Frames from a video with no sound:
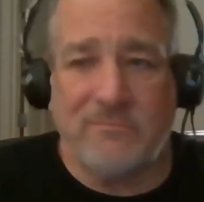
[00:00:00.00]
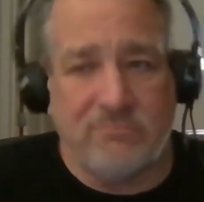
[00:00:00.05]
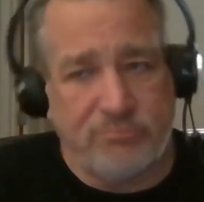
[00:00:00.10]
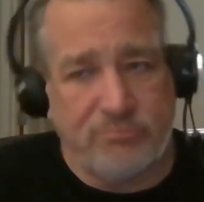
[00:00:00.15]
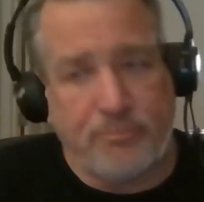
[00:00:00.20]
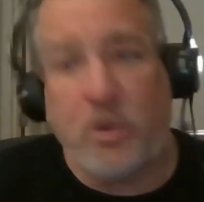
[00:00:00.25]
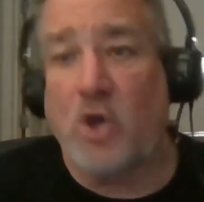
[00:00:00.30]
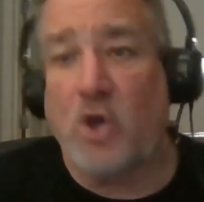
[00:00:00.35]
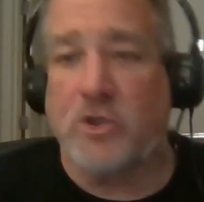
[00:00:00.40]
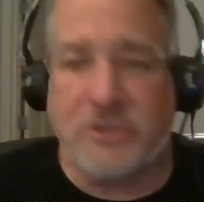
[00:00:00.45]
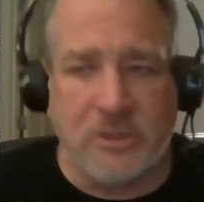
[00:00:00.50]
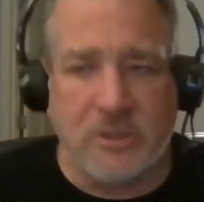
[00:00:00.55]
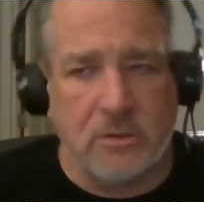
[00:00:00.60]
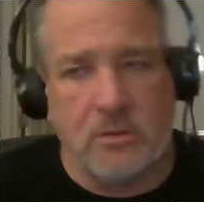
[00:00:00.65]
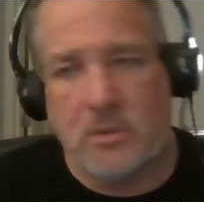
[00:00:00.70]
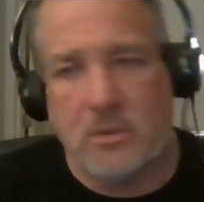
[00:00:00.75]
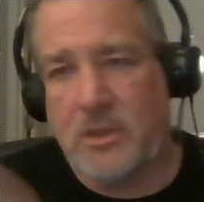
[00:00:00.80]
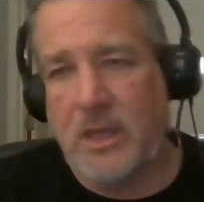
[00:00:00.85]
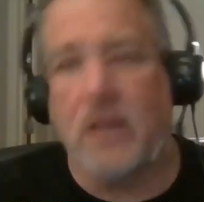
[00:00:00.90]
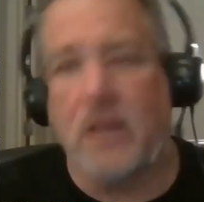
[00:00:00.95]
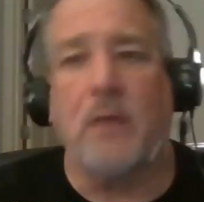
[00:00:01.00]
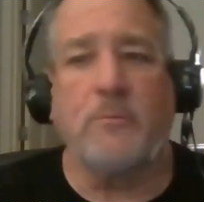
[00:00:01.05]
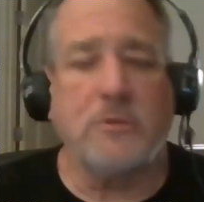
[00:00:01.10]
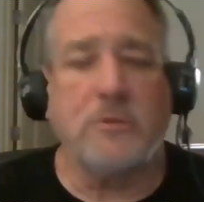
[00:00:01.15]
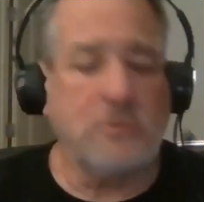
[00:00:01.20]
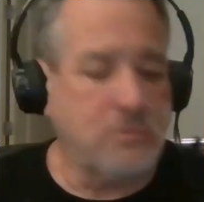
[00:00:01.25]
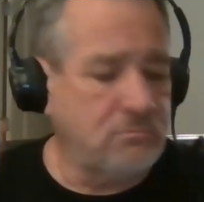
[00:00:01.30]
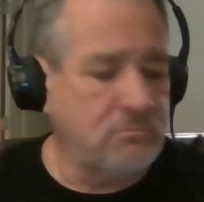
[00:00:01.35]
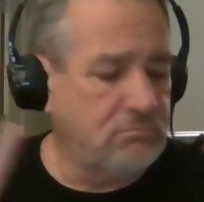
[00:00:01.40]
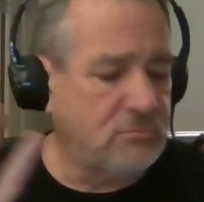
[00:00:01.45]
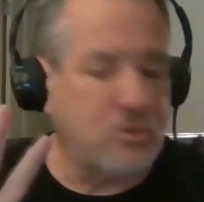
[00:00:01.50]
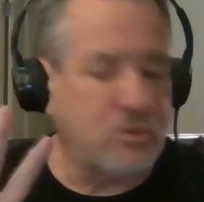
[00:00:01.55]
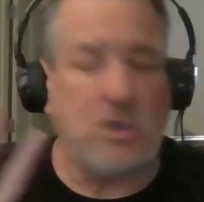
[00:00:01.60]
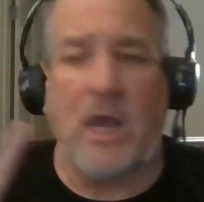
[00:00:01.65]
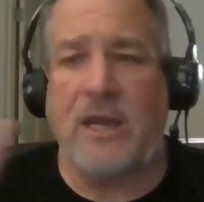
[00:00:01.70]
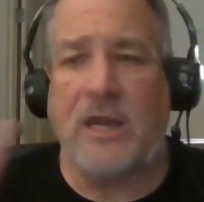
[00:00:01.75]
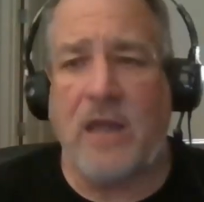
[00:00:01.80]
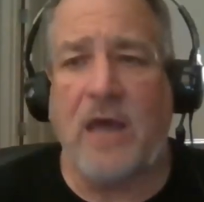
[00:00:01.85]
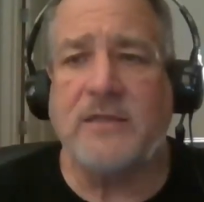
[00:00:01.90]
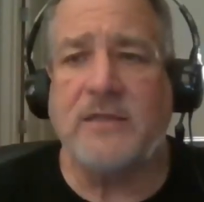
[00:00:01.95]
person, again, I'm going to
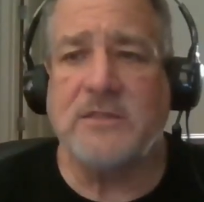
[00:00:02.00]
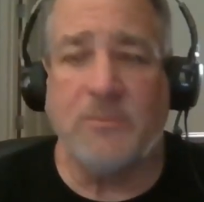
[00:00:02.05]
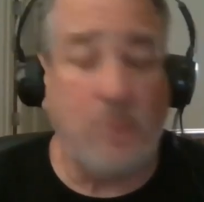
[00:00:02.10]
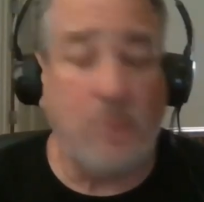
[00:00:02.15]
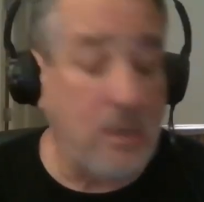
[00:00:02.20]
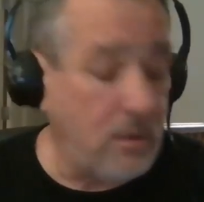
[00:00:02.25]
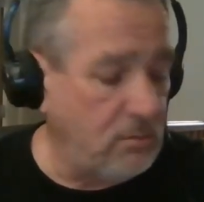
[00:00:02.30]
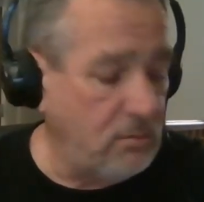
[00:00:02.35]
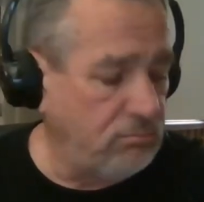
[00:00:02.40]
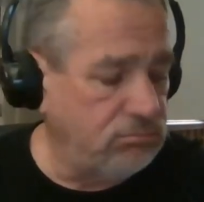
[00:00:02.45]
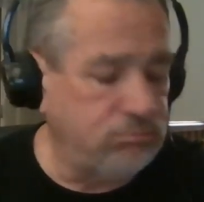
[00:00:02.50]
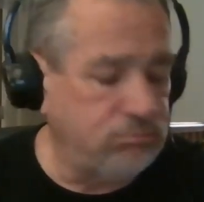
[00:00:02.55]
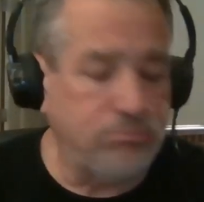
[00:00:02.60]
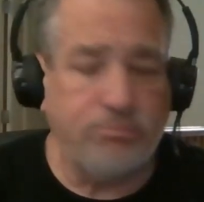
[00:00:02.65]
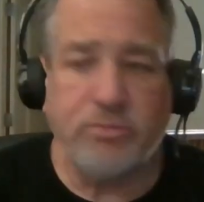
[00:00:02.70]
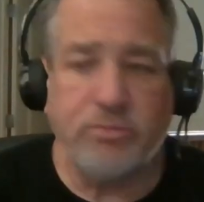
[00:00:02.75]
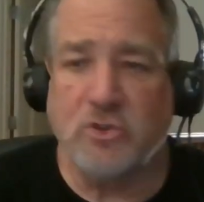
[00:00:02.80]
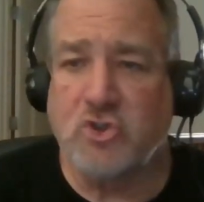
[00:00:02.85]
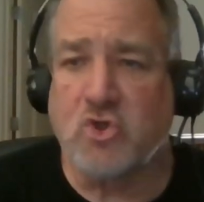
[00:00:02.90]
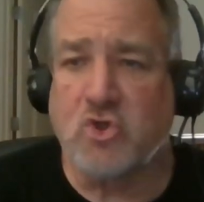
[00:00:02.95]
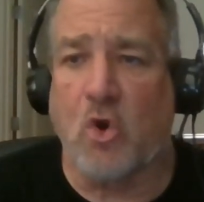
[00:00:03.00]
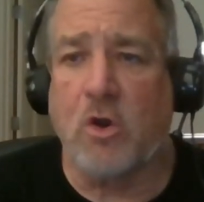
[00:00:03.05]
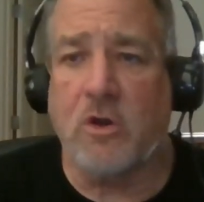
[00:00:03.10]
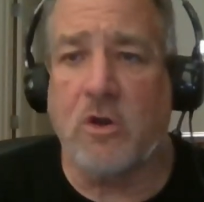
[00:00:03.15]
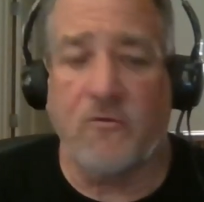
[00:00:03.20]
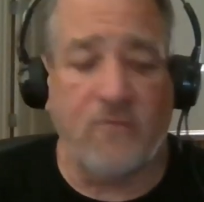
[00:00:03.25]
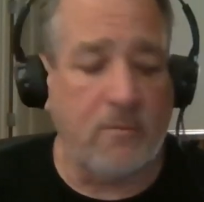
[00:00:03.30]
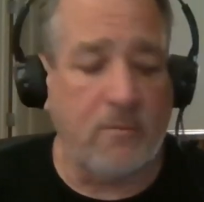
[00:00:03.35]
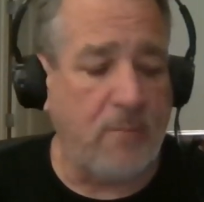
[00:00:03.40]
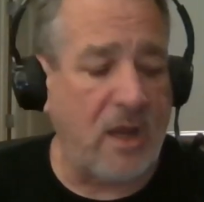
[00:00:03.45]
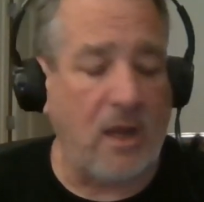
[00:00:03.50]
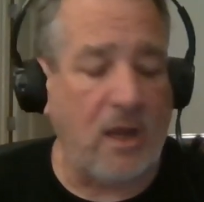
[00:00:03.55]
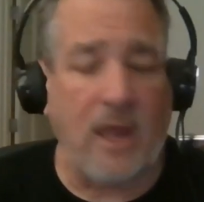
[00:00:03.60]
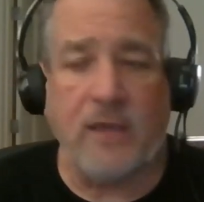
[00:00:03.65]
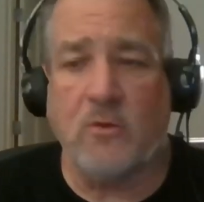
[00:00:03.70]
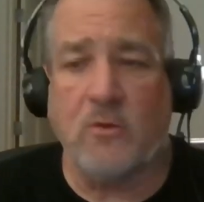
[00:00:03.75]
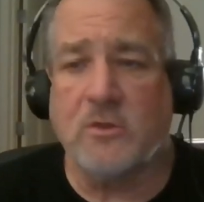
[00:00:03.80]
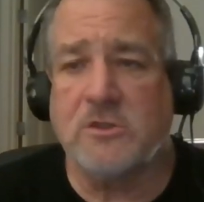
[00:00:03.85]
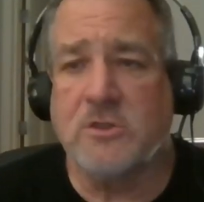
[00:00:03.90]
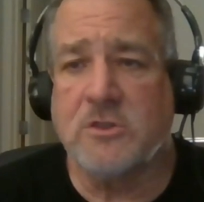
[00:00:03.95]
try not to be pejorative in my
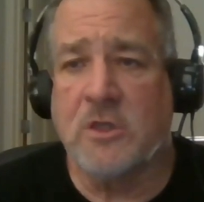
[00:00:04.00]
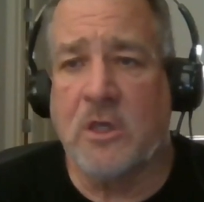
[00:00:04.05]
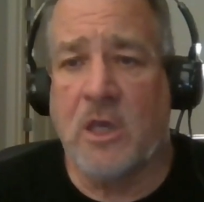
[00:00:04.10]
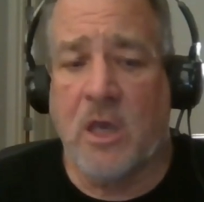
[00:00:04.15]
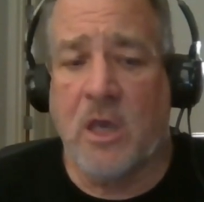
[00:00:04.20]
language.